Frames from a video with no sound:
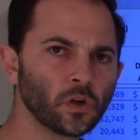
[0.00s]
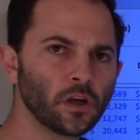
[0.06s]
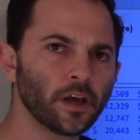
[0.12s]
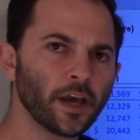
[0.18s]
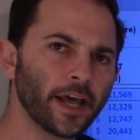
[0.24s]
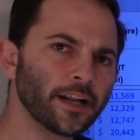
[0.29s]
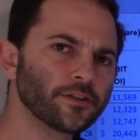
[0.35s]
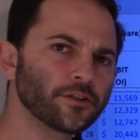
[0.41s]

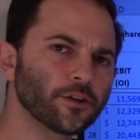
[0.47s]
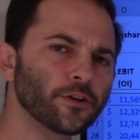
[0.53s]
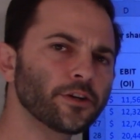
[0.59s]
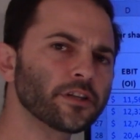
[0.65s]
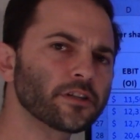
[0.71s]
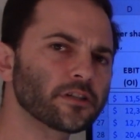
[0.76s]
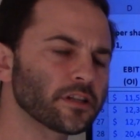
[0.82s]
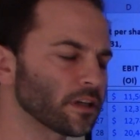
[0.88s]
And as
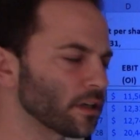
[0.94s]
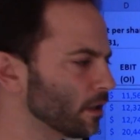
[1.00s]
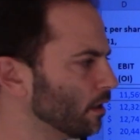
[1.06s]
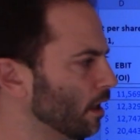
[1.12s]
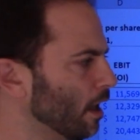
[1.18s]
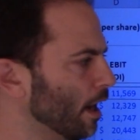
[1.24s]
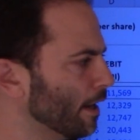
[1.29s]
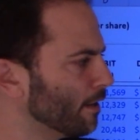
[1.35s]
earnings
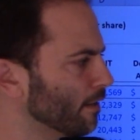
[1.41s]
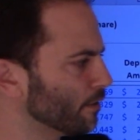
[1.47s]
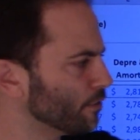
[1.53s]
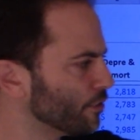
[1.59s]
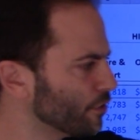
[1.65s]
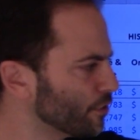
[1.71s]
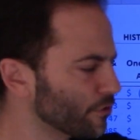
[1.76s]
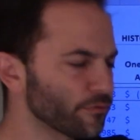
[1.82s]
decline, the
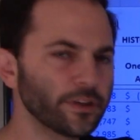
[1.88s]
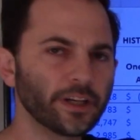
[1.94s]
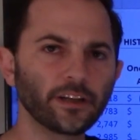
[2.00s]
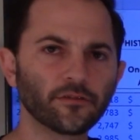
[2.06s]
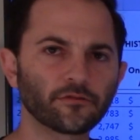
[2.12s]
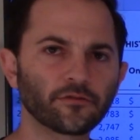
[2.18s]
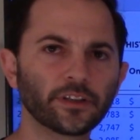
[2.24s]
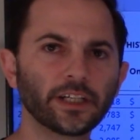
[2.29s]

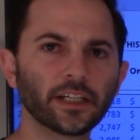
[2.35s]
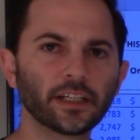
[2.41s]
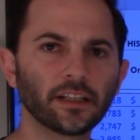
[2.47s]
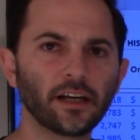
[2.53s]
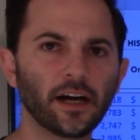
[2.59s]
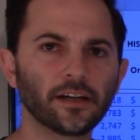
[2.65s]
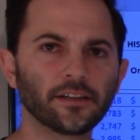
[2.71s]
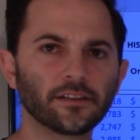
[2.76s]
street
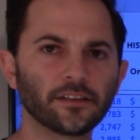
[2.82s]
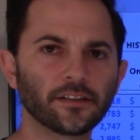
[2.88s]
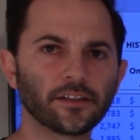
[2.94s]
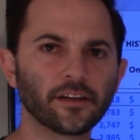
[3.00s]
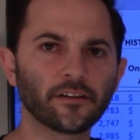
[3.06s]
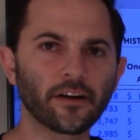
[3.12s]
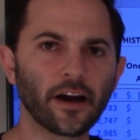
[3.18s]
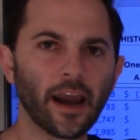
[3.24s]
realizes
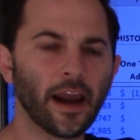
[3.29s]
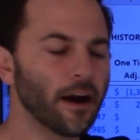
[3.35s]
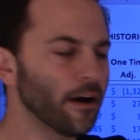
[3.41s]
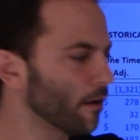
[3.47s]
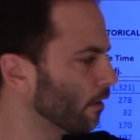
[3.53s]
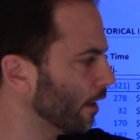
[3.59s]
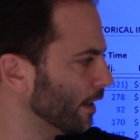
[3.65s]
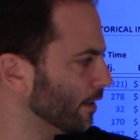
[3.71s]
their
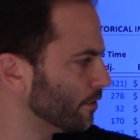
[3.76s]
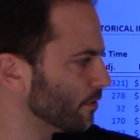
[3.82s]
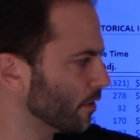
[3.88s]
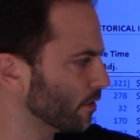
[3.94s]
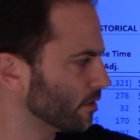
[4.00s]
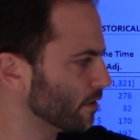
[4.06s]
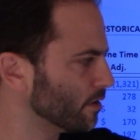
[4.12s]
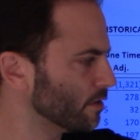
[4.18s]
error and
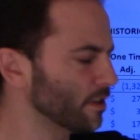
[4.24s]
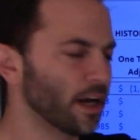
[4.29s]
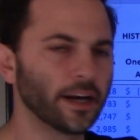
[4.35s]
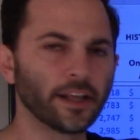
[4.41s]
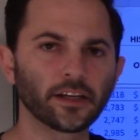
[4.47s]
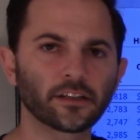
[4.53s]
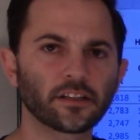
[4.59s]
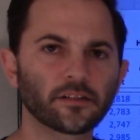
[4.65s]
starts
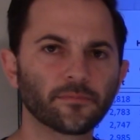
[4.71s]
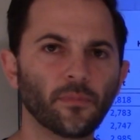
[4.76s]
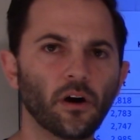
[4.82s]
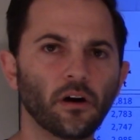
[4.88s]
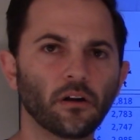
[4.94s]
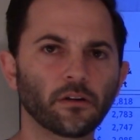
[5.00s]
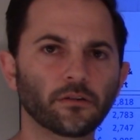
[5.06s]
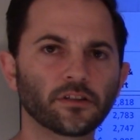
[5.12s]
assigning a
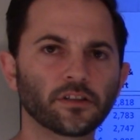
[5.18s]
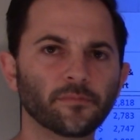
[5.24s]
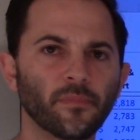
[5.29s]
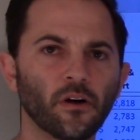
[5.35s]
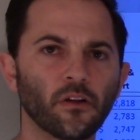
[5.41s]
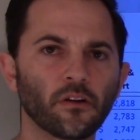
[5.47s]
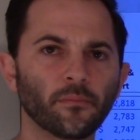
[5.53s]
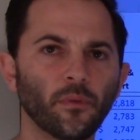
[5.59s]
smaller and
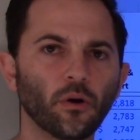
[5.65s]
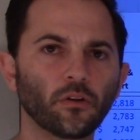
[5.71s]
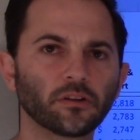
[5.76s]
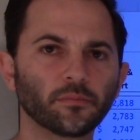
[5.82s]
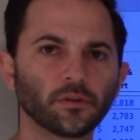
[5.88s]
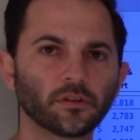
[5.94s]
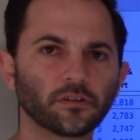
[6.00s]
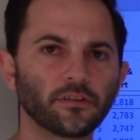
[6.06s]
smaller
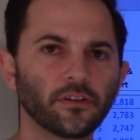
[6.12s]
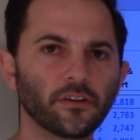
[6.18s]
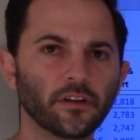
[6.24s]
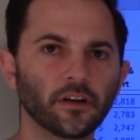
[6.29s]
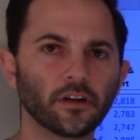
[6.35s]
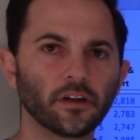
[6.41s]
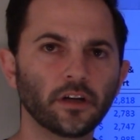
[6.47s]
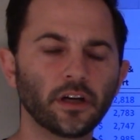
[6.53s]
multiple to
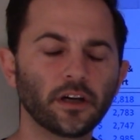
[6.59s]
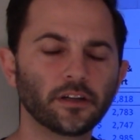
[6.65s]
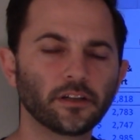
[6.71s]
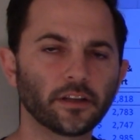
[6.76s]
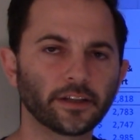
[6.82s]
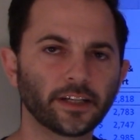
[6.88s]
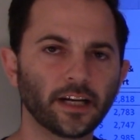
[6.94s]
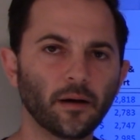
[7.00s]
the
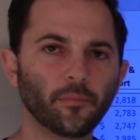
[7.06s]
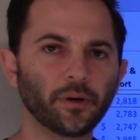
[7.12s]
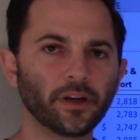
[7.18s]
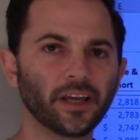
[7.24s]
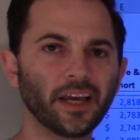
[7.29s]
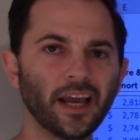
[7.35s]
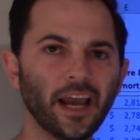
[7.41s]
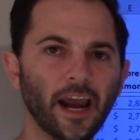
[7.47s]

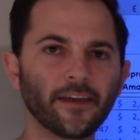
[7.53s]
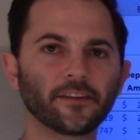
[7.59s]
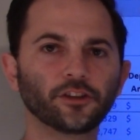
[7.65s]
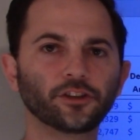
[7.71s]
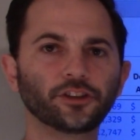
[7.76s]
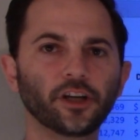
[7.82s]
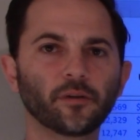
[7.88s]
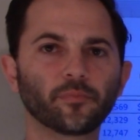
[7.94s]
company, and the
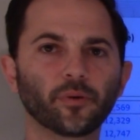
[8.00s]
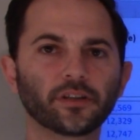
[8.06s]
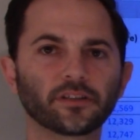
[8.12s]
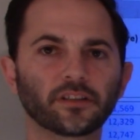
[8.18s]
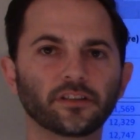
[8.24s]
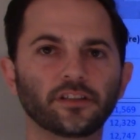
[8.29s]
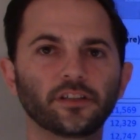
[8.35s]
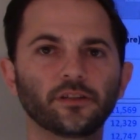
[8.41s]
share price
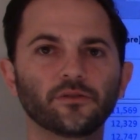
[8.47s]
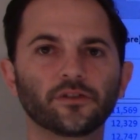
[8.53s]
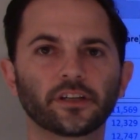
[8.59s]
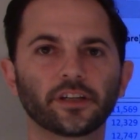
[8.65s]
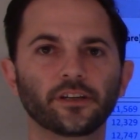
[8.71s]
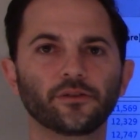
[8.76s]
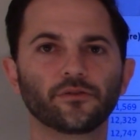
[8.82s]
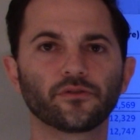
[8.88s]
continues
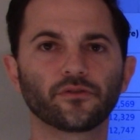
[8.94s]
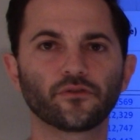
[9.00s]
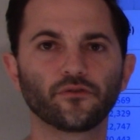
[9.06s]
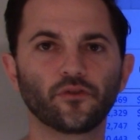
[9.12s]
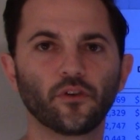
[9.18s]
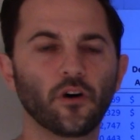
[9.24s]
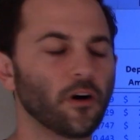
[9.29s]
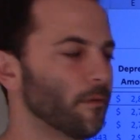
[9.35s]
to
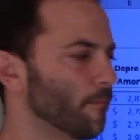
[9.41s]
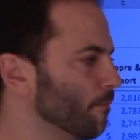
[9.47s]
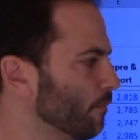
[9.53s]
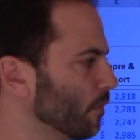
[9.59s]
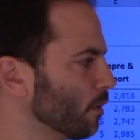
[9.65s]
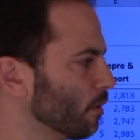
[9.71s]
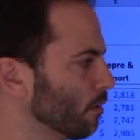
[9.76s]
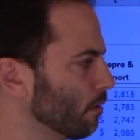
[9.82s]
fall.
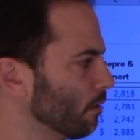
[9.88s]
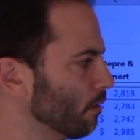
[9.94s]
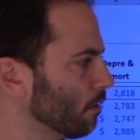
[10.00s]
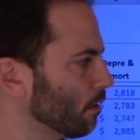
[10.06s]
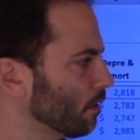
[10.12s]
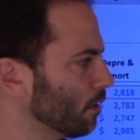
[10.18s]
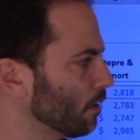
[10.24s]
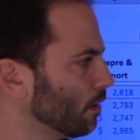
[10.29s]

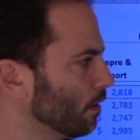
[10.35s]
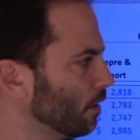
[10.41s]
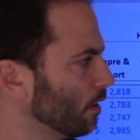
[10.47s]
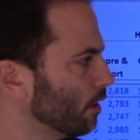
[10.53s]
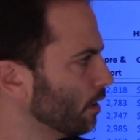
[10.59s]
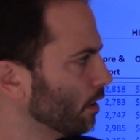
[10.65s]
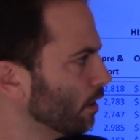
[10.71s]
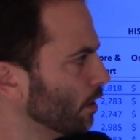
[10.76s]

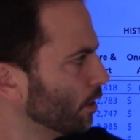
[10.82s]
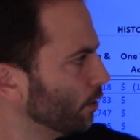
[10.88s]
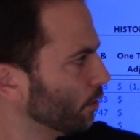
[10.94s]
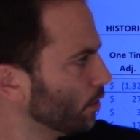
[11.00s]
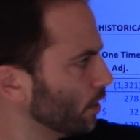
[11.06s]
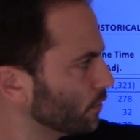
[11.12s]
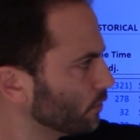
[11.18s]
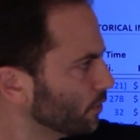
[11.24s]

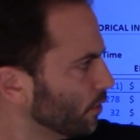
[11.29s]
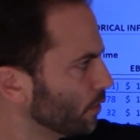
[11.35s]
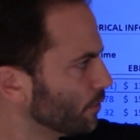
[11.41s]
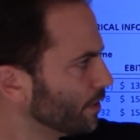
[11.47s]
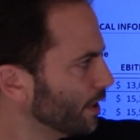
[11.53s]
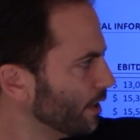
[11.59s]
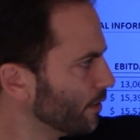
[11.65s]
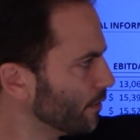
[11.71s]
You'll also
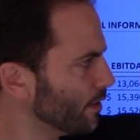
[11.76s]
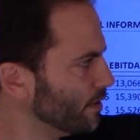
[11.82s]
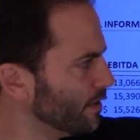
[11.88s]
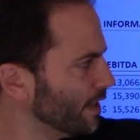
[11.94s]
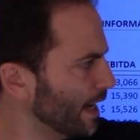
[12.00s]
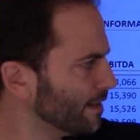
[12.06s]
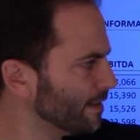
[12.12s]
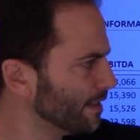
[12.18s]
notice here the
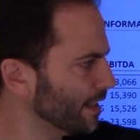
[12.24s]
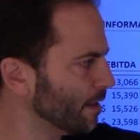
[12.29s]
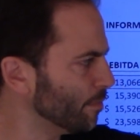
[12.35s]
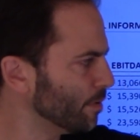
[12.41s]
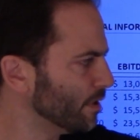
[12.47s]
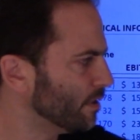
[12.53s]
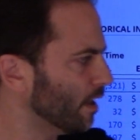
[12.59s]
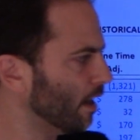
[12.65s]
debt to
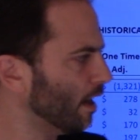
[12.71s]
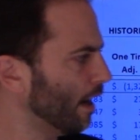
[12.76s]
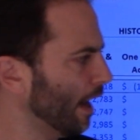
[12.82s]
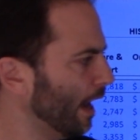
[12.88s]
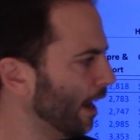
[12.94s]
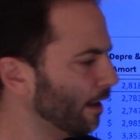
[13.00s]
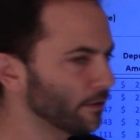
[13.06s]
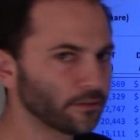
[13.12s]

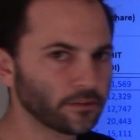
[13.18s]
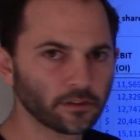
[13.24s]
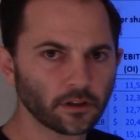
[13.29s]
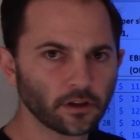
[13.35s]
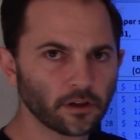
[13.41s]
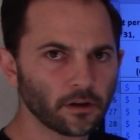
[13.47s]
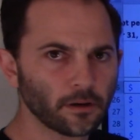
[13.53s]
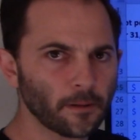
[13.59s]
EBITDA, as
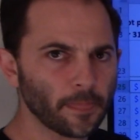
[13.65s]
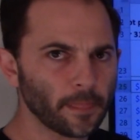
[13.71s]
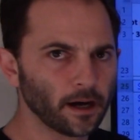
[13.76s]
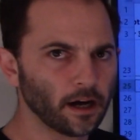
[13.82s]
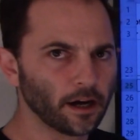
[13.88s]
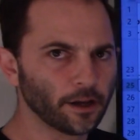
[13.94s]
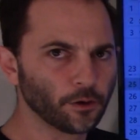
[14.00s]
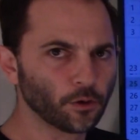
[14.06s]
in